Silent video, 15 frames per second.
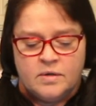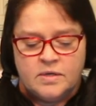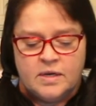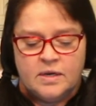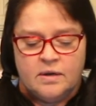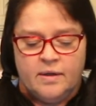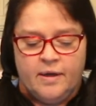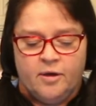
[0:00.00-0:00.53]

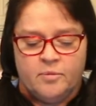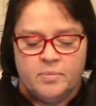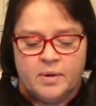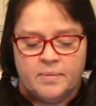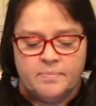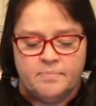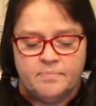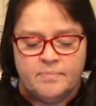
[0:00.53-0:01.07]
it'll help
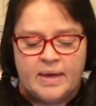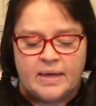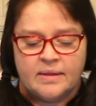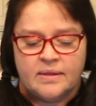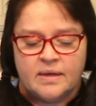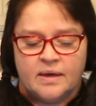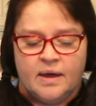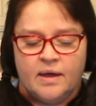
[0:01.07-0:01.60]

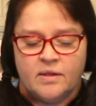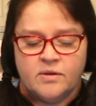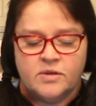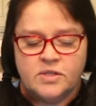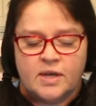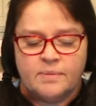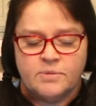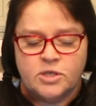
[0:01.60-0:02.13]
make the
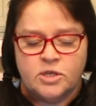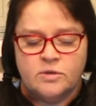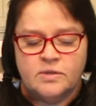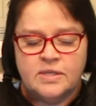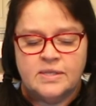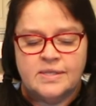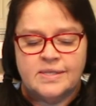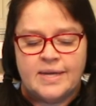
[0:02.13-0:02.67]
colors I'm
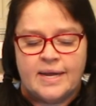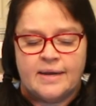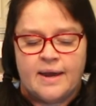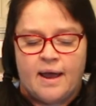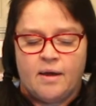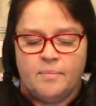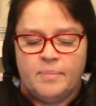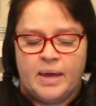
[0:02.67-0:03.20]
choosing stand
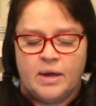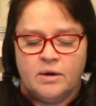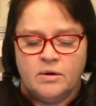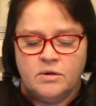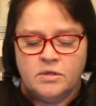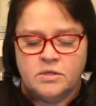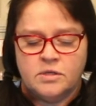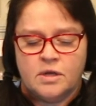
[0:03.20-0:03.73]
out
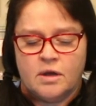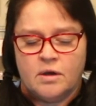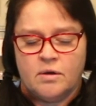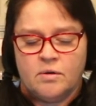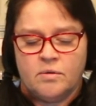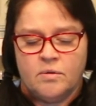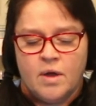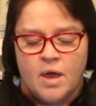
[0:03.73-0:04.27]
better.
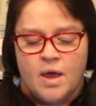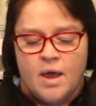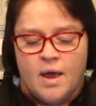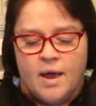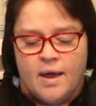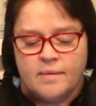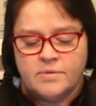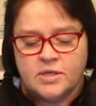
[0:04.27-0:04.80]
So
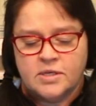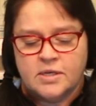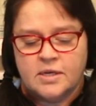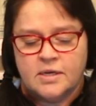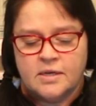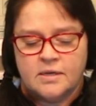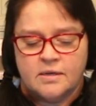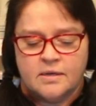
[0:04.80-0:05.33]
I'm just
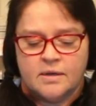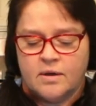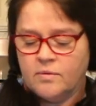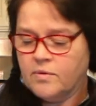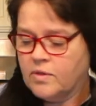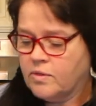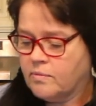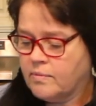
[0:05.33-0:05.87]
gonna
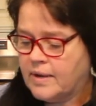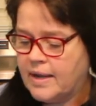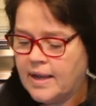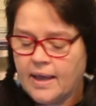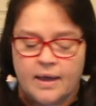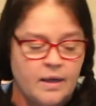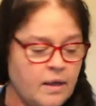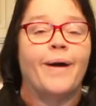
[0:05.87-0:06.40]
go with 3
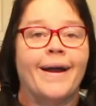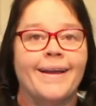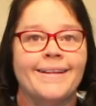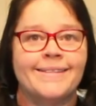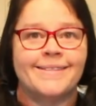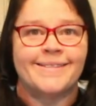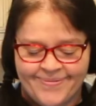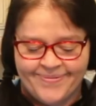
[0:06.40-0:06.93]
egg
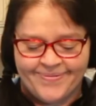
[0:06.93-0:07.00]
whites.